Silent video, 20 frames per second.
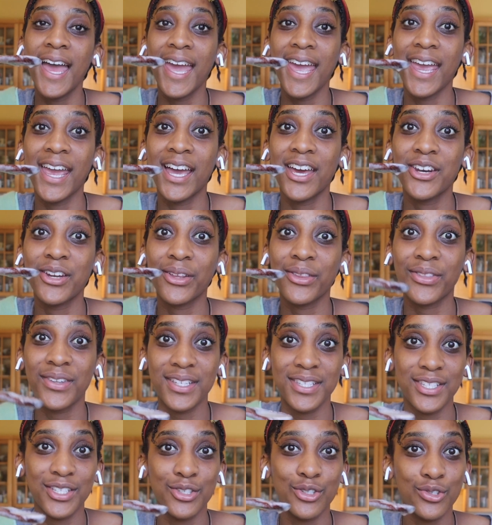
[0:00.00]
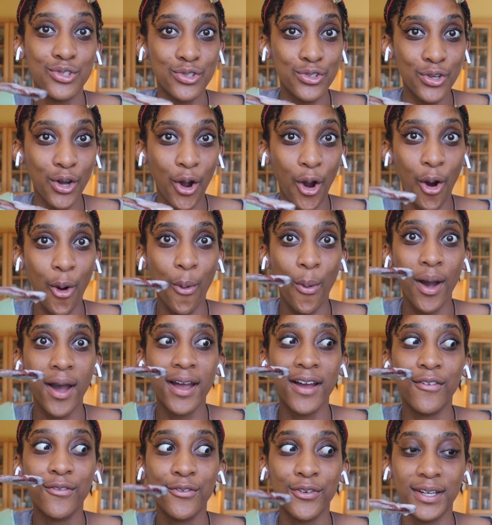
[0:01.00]
and this is so
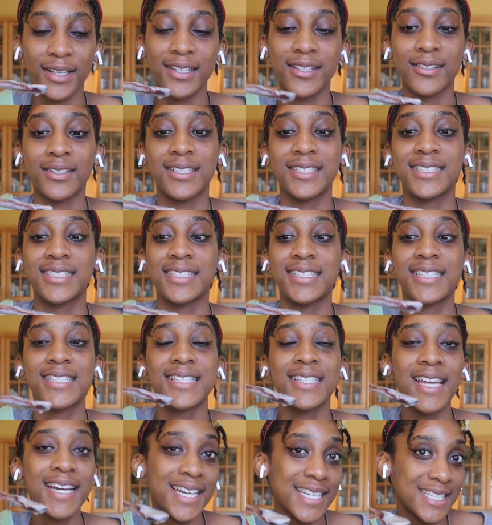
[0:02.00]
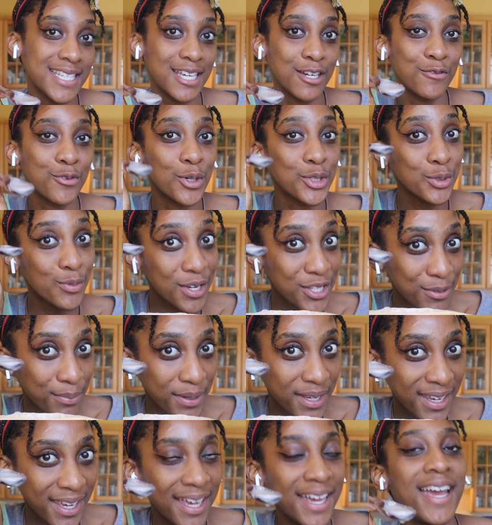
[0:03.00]
freaking delicious. Like I said, if you want the
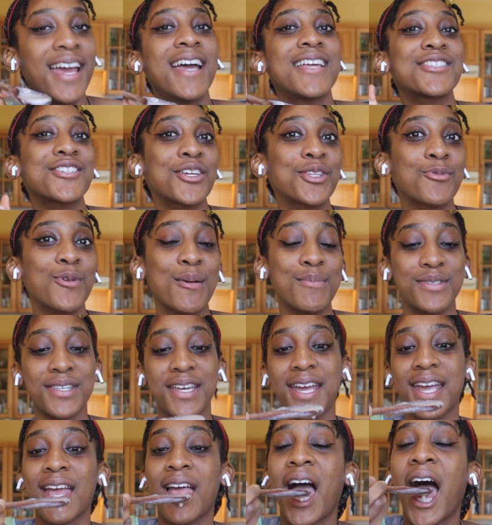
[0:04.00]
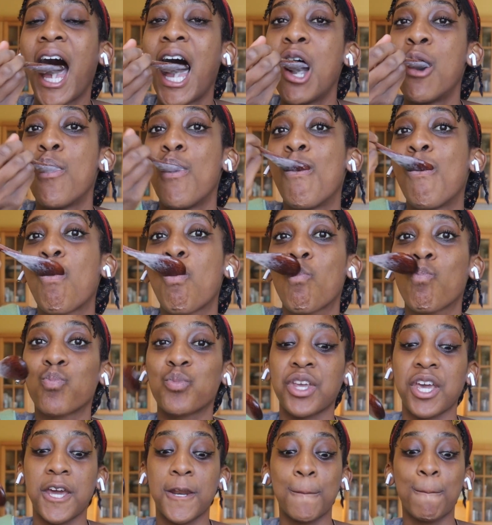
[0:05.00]
recipe, it's on the website,
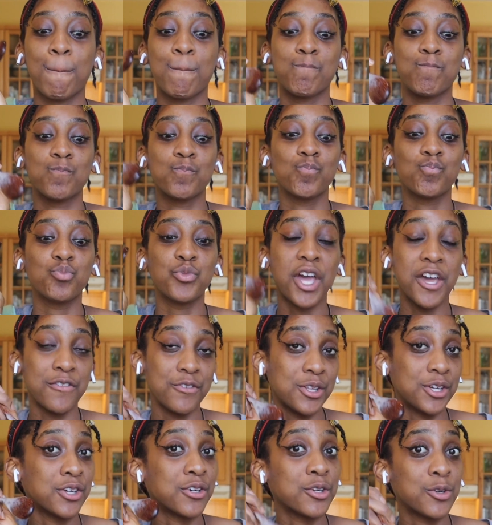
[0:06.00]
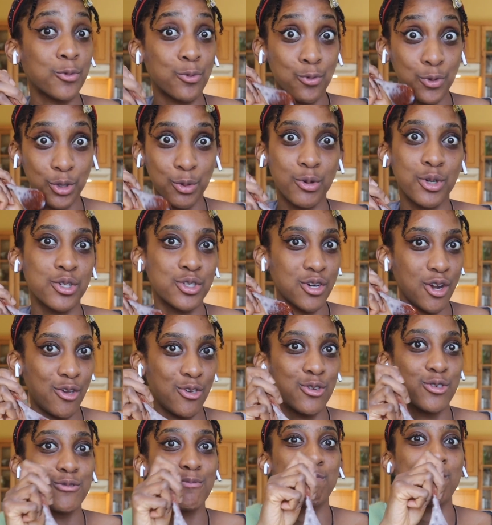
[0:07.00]
and I feel like you're gonna really wanna try
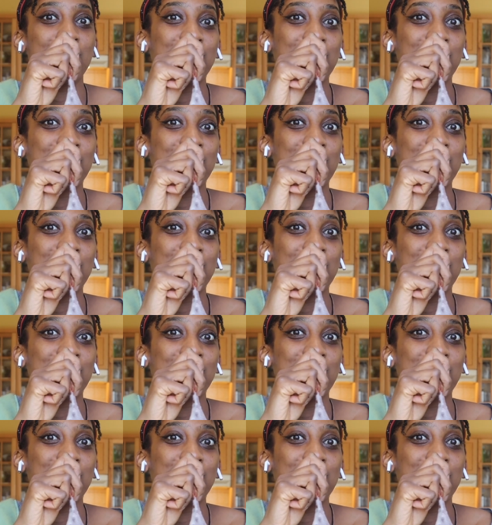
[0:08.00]
those.